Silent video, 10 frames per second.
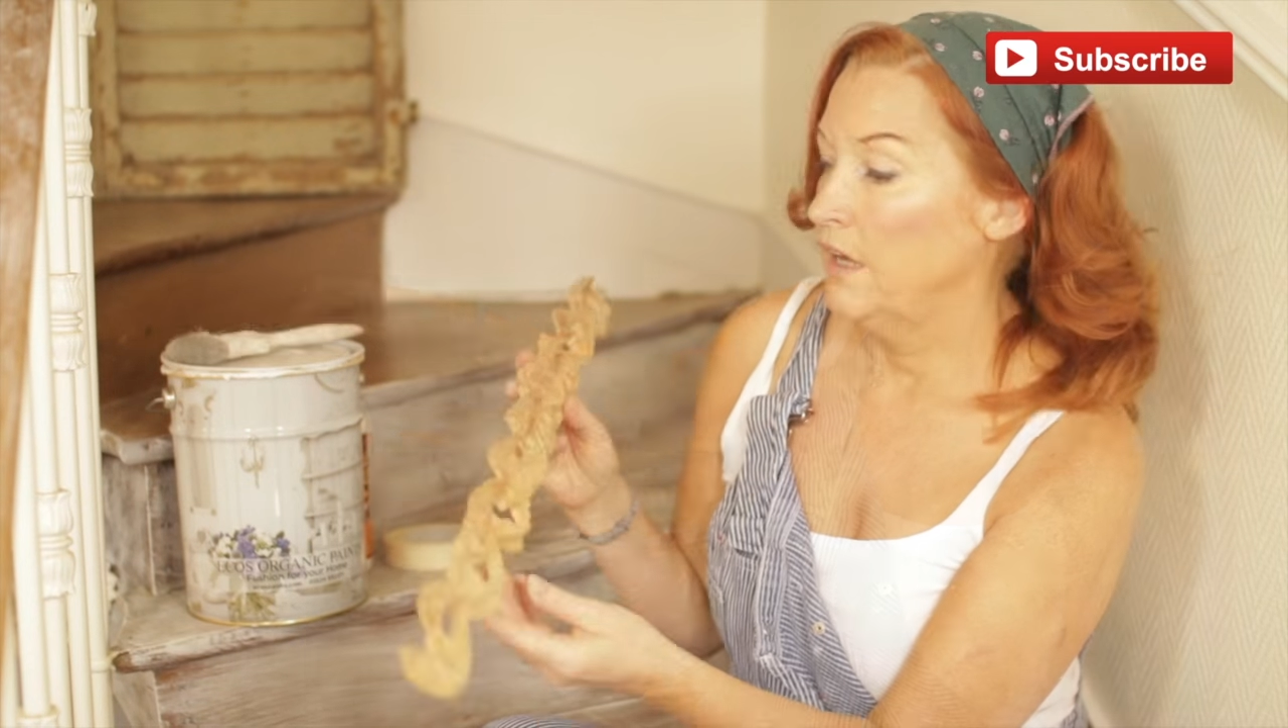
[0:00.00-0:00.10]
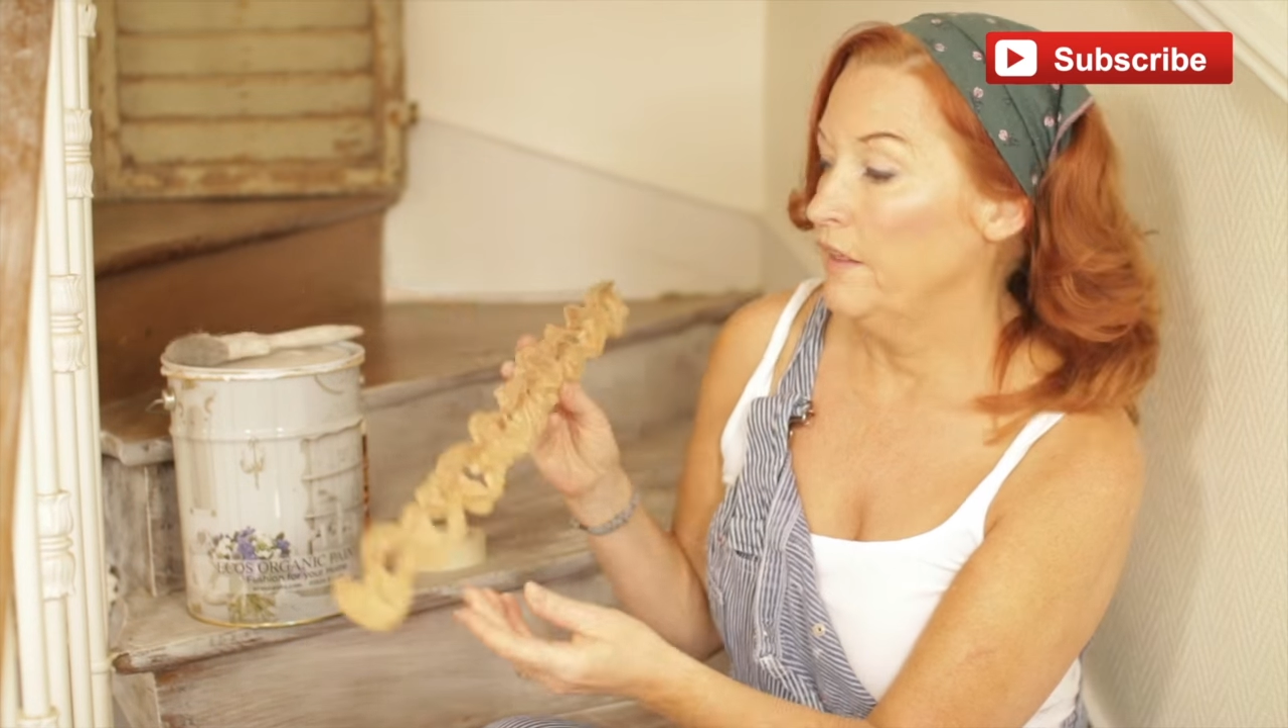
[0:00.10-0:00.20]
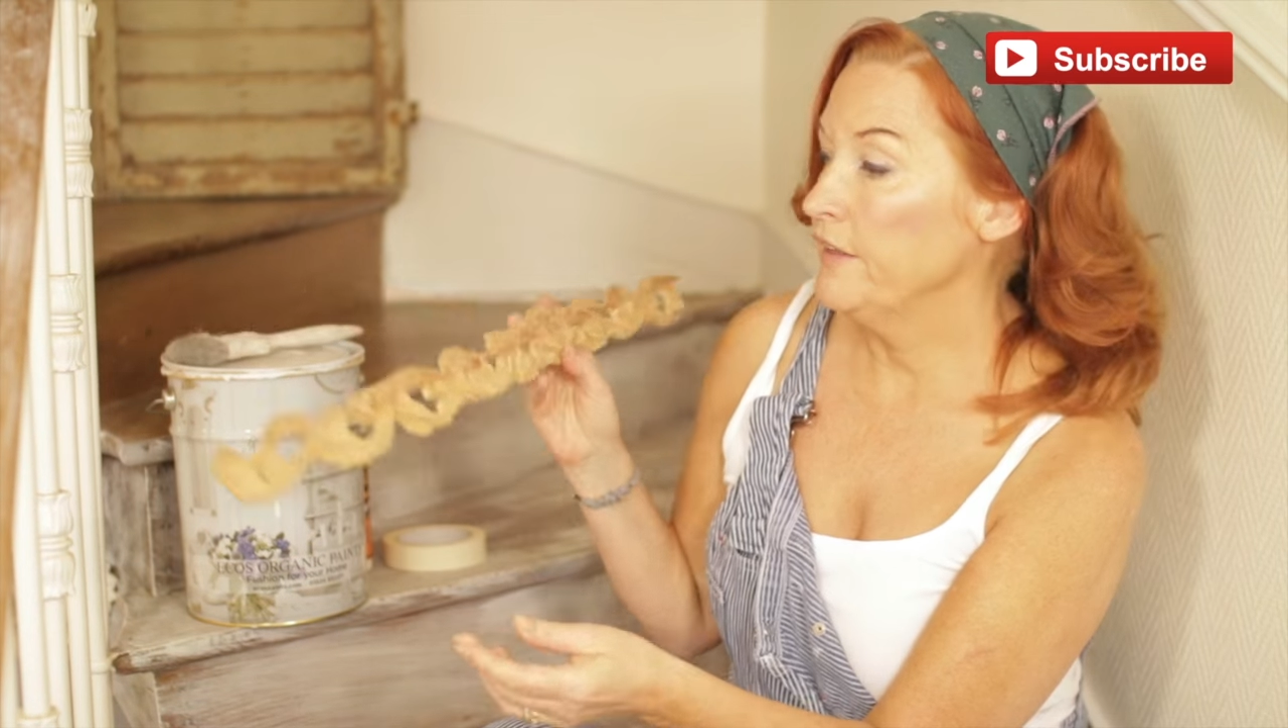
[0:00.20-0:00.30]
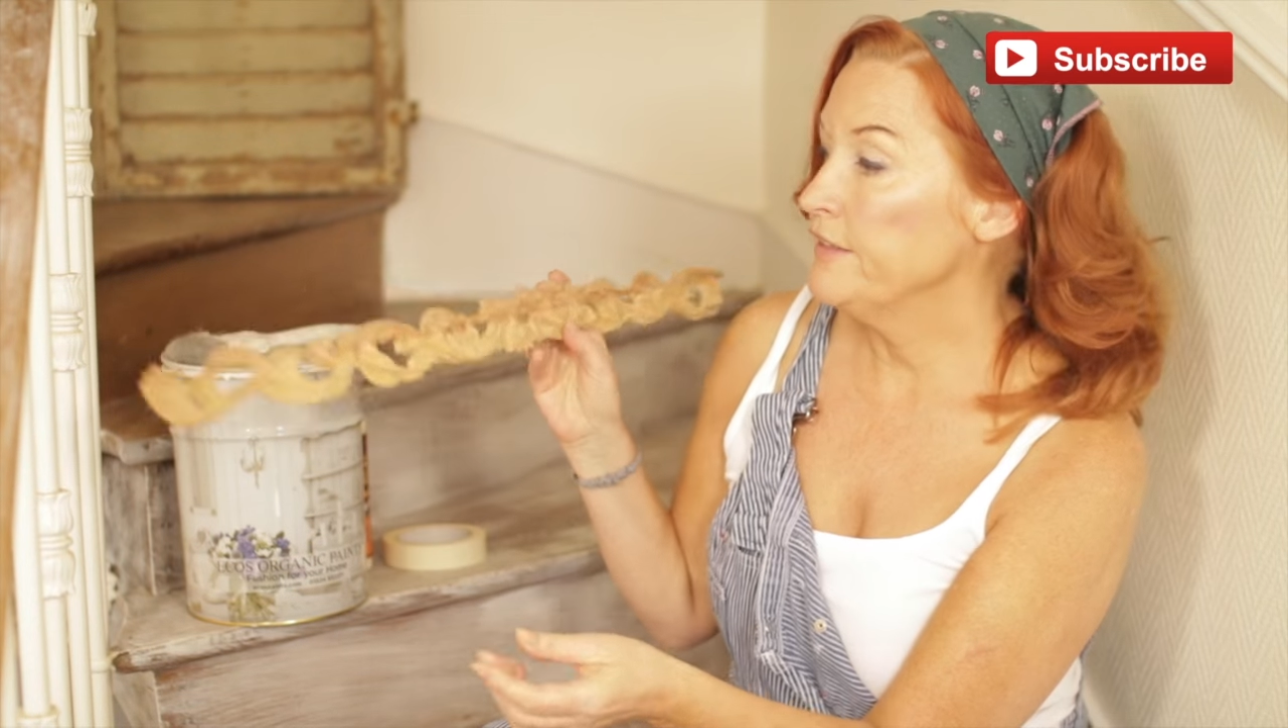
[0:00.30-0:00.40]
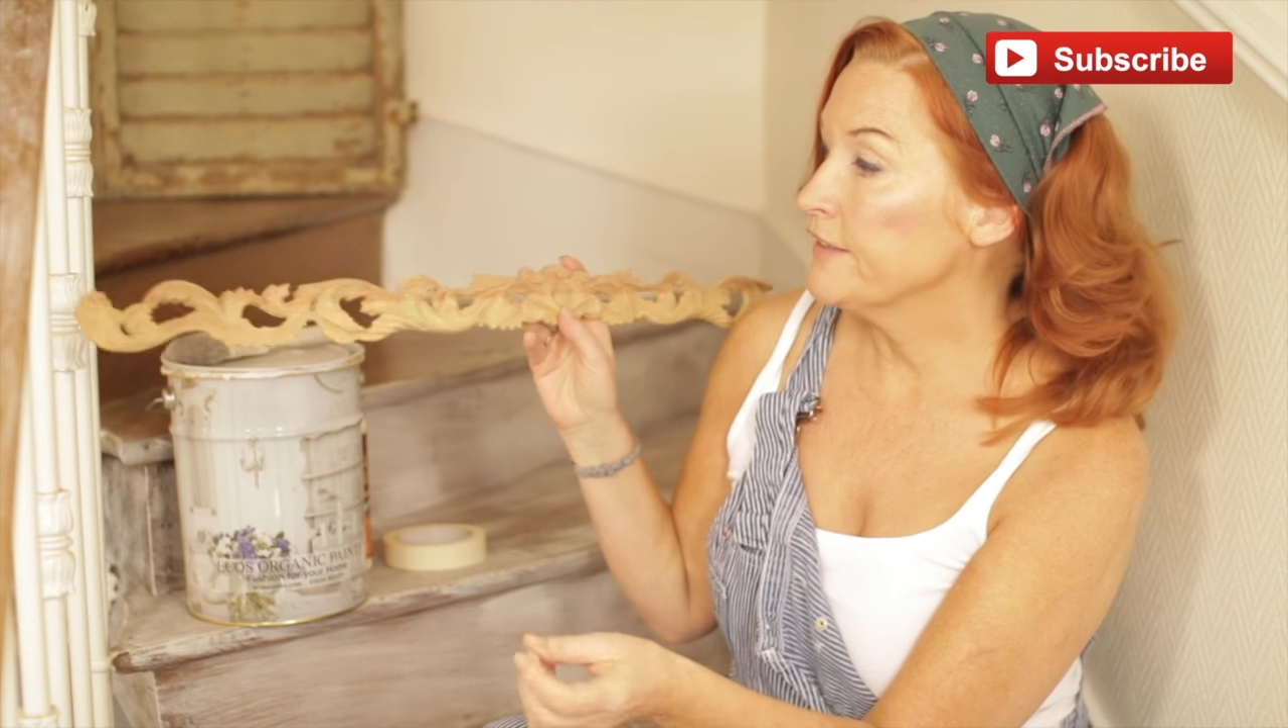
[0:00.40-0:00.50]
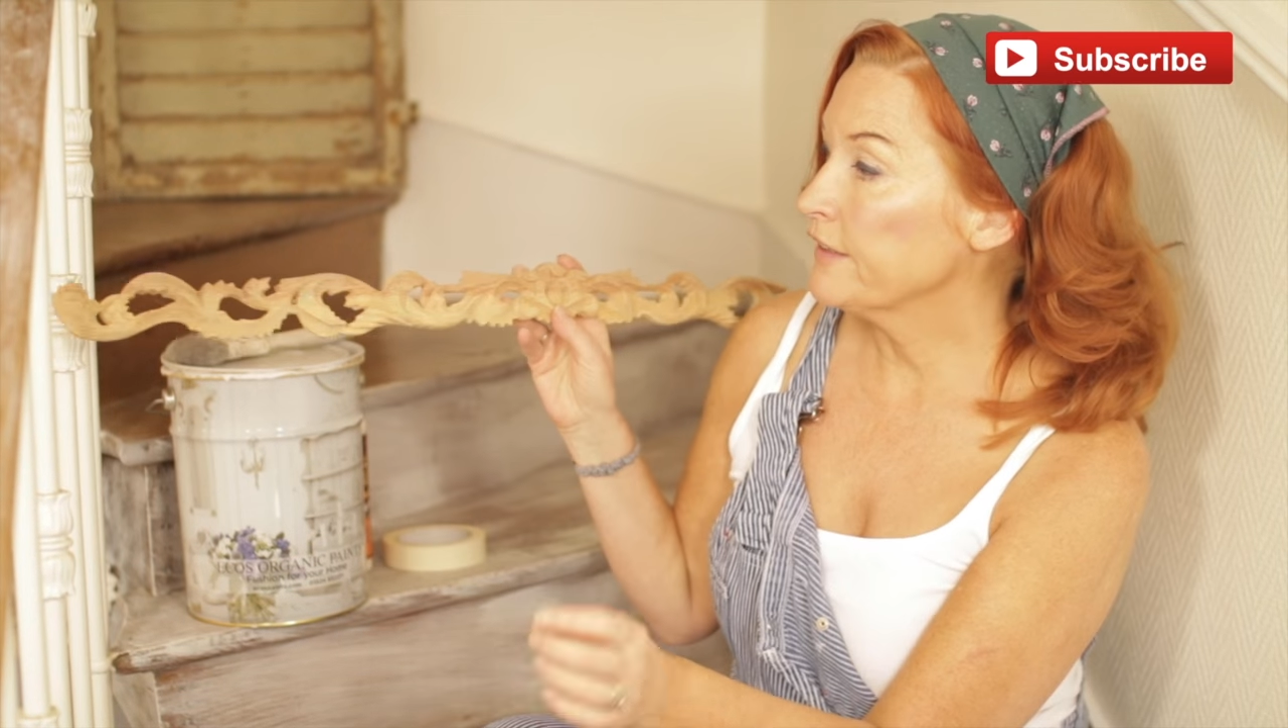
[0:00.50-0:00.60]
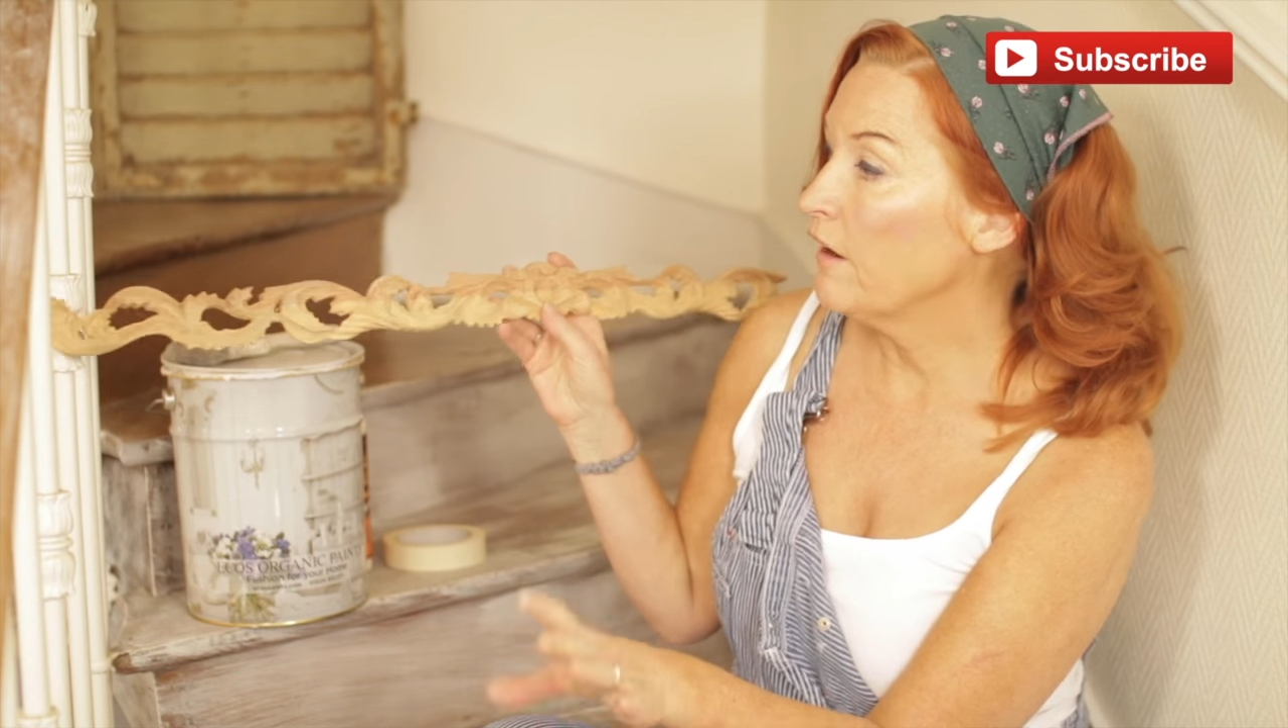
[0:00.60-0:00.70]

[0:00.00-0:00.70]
This is the